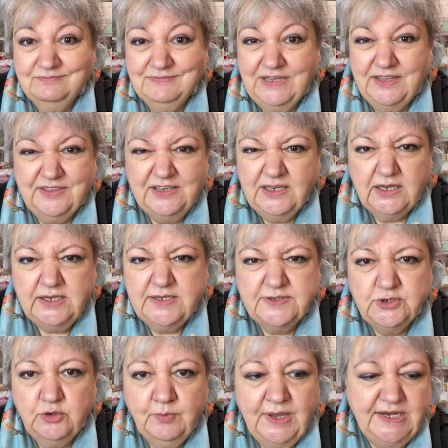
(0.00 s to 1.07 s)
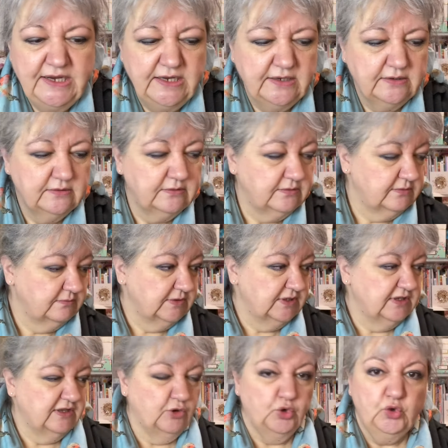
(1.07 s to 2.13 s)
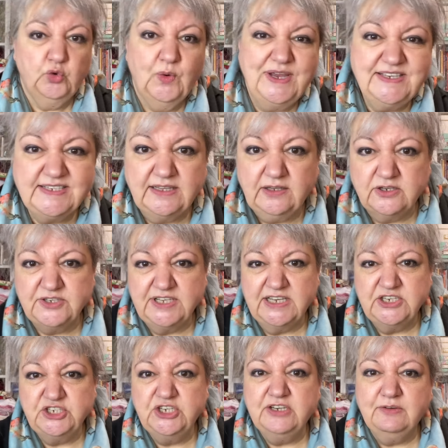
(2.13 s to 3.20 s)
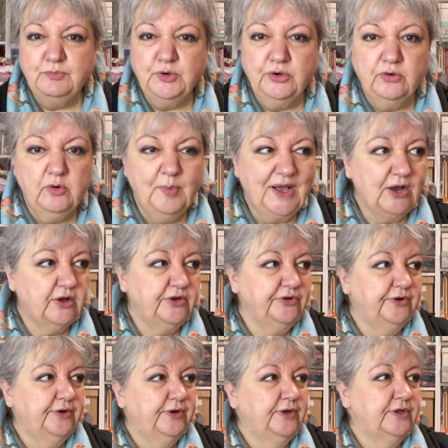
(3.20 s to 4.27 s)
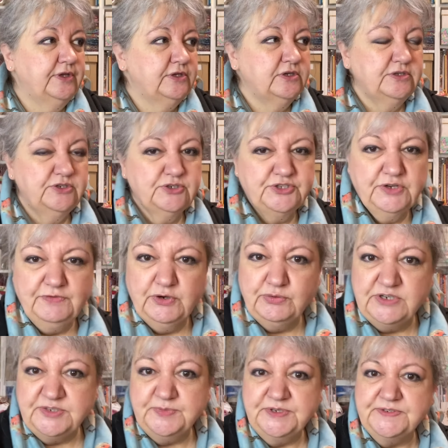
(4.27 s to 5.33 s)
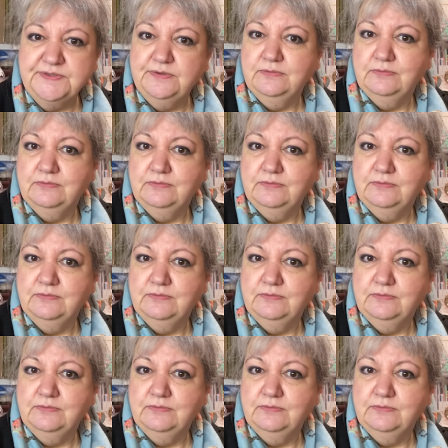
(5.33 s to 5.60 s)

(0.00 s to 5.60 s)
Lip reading: think I eat too many. All the weight I lost last year, put it all back on, just over Christmas.